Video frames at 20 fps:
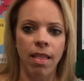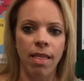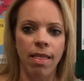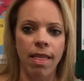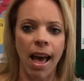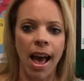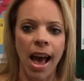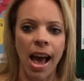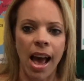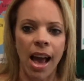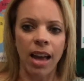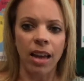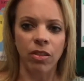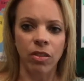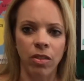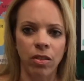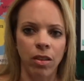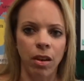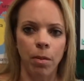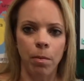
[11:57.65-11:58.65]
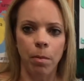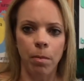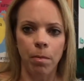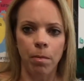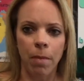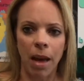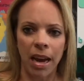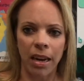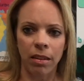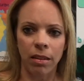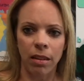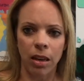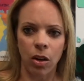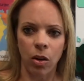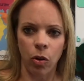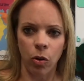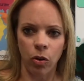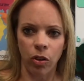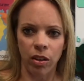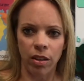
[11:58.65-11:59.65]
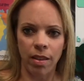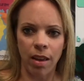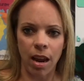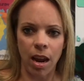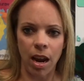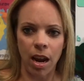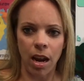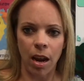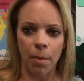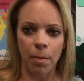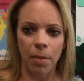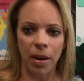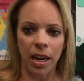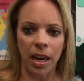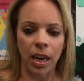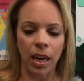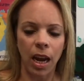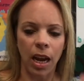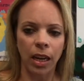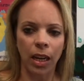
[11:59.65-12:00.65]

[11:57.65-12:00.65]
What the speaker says: that. It's just a magazine holder thing, but I